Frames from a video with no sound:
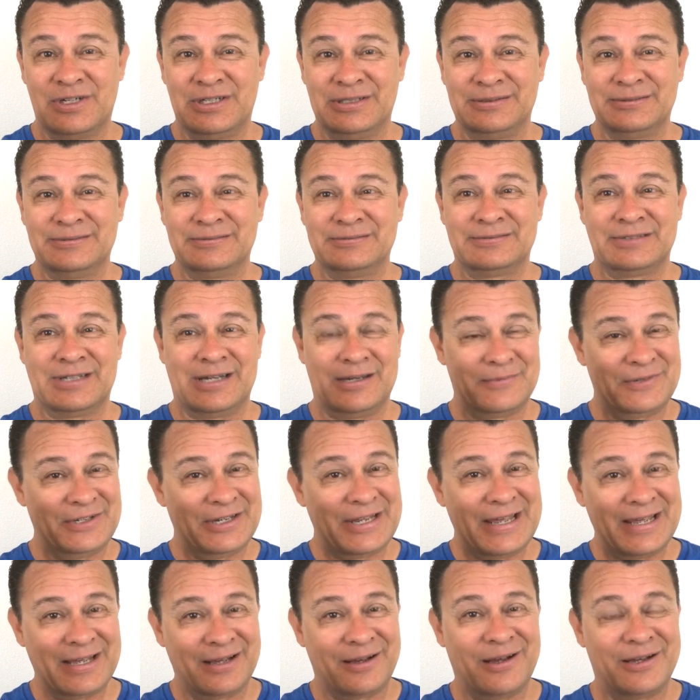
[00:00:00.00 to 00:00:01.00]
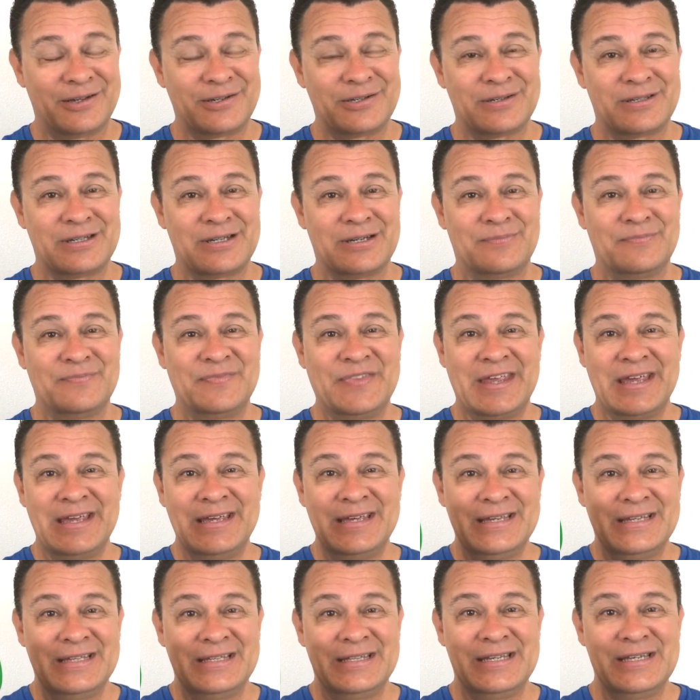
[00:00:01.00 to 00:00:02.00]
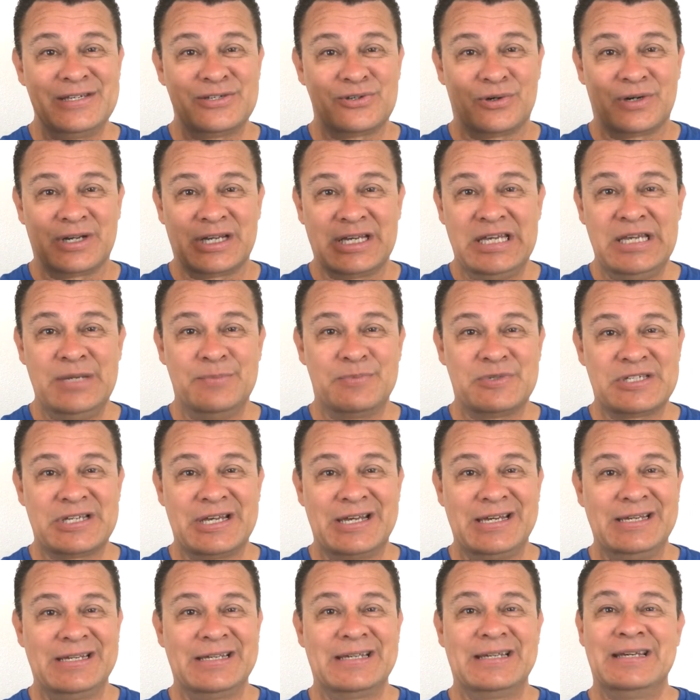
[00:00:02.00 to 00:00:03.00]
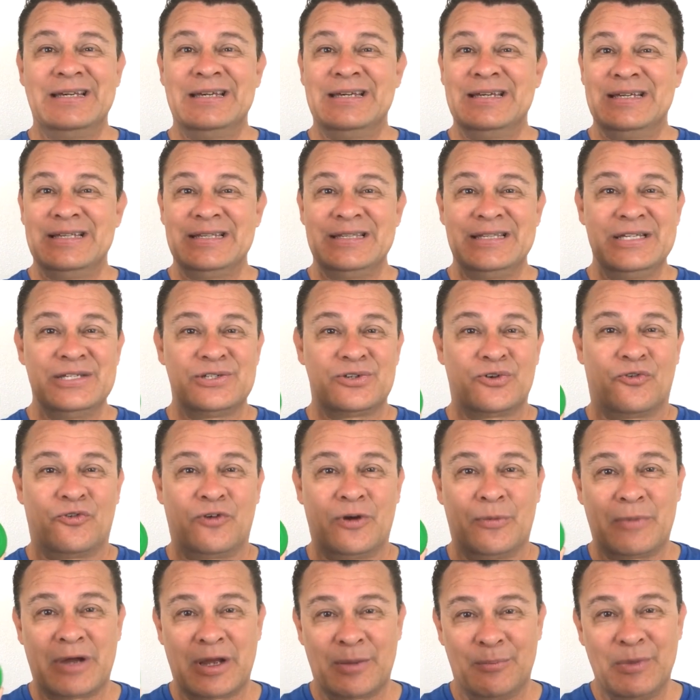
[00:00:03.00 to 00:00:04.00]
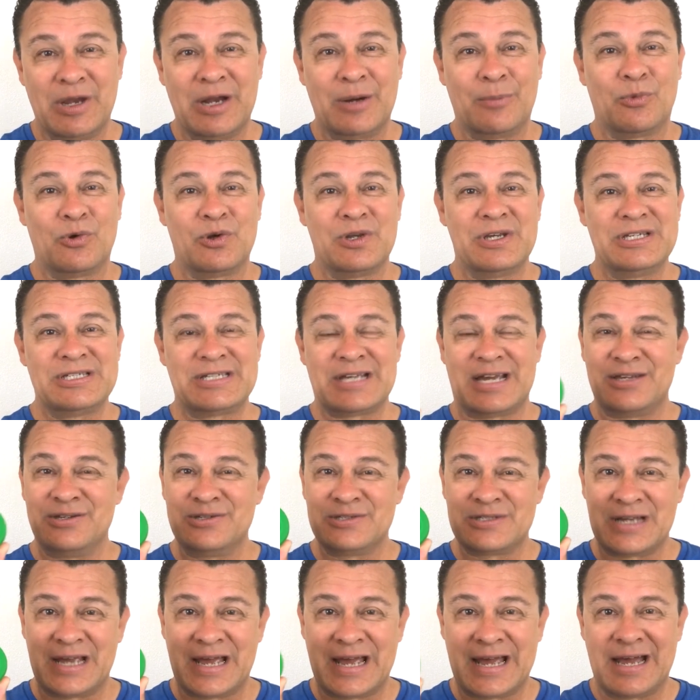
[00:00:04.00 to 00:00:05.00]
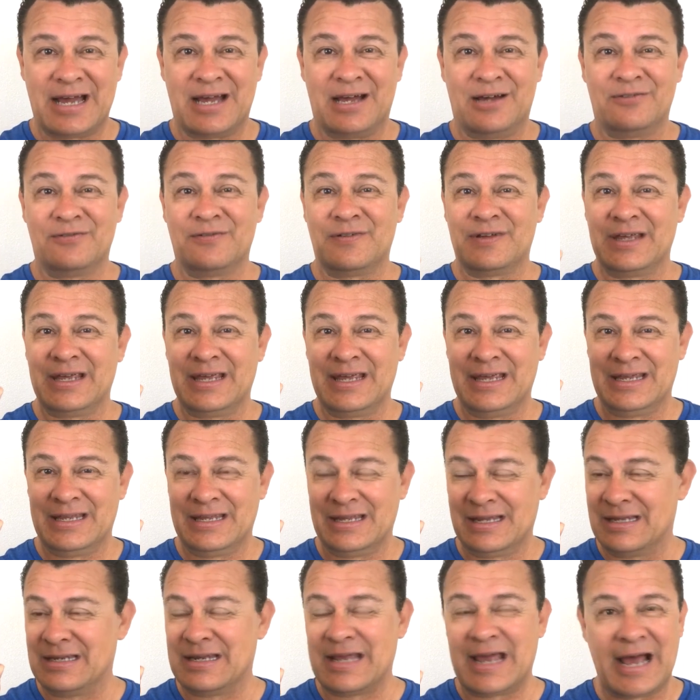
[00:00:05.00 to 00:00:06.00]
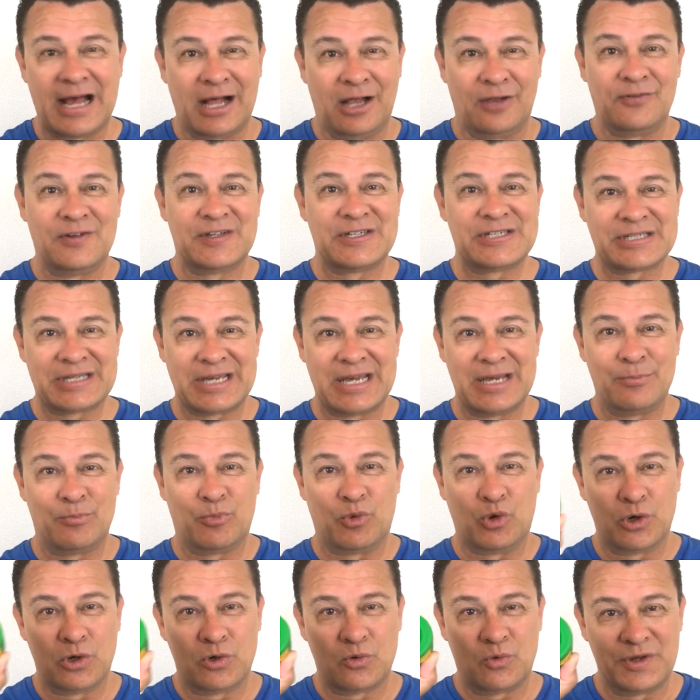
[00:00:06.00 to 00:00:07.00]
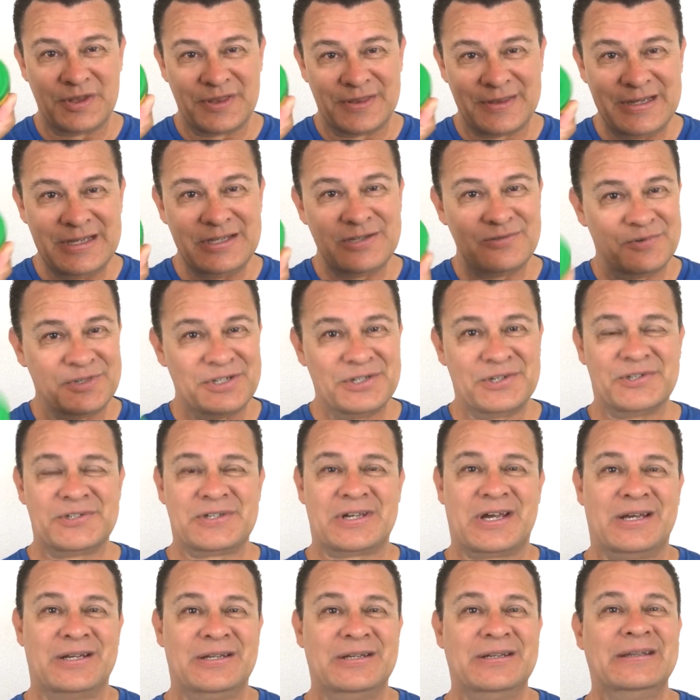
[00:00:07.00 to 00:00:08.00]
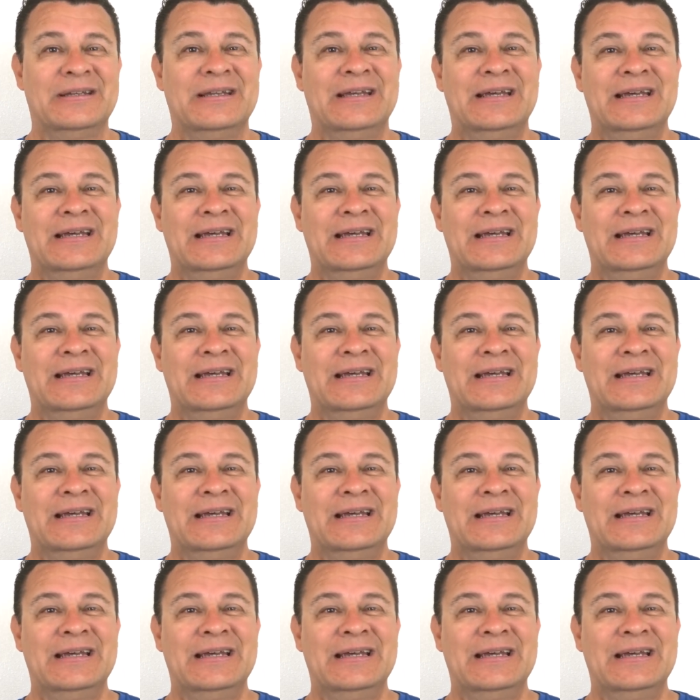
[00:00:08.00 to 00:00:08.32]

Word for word: what? I'm gonna hang on to them. These are a keepsake. These are from my memories. I used to have an Alva skateboard with these wheels on it.